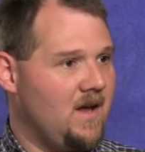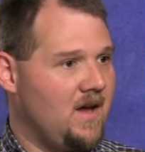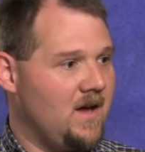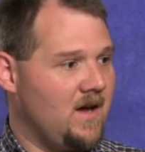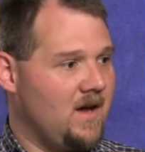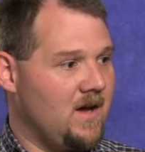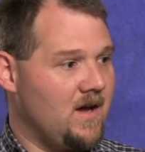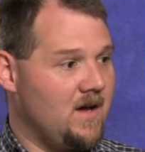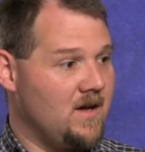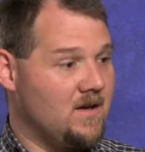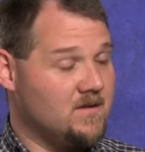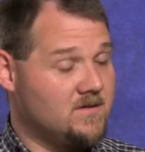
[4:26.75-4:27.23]

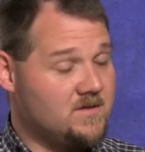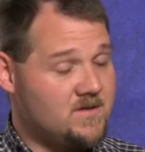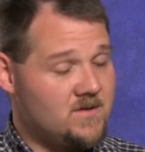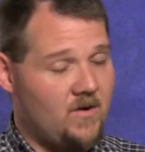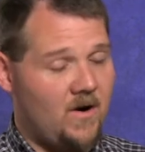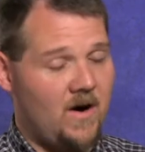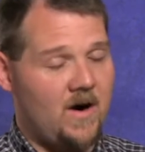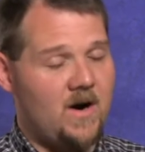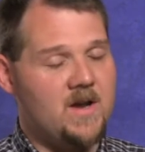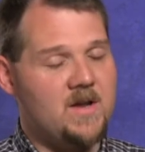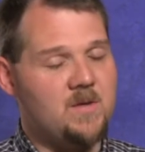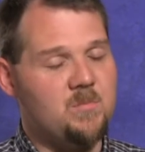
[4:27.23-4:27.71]
to
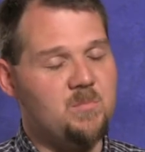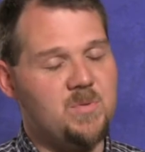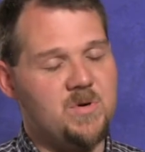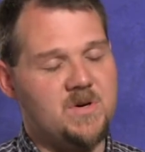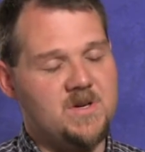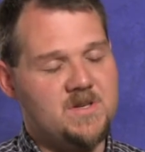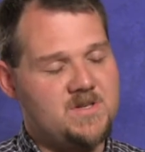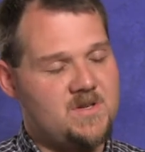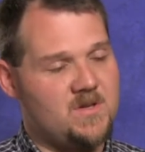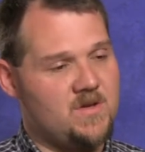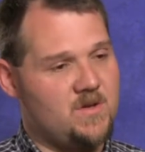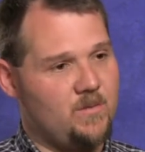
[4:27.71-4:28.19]
our
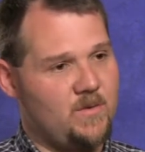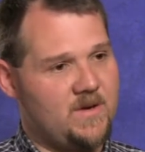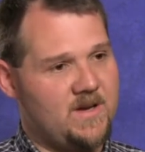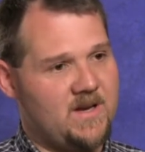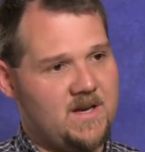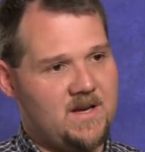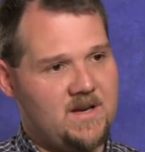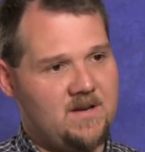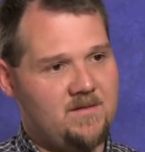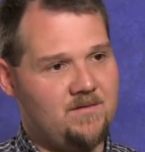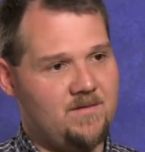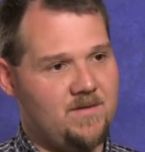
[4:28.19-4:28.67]
input so that we
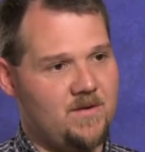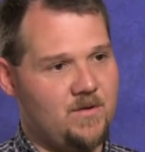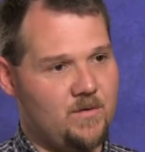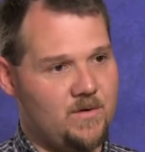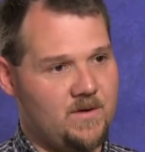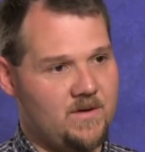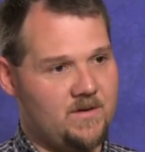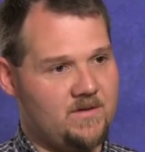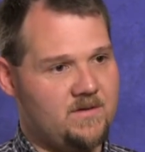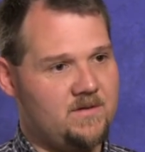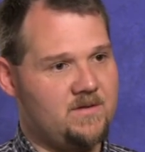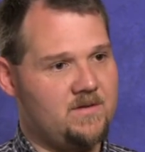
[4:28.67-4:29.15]
could
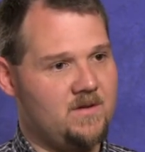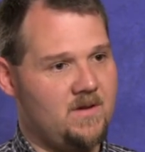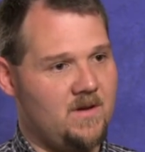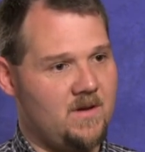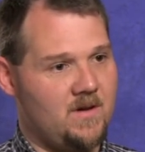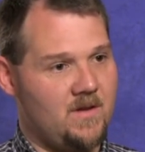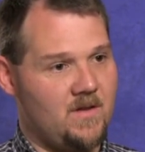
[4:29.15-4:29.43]
influence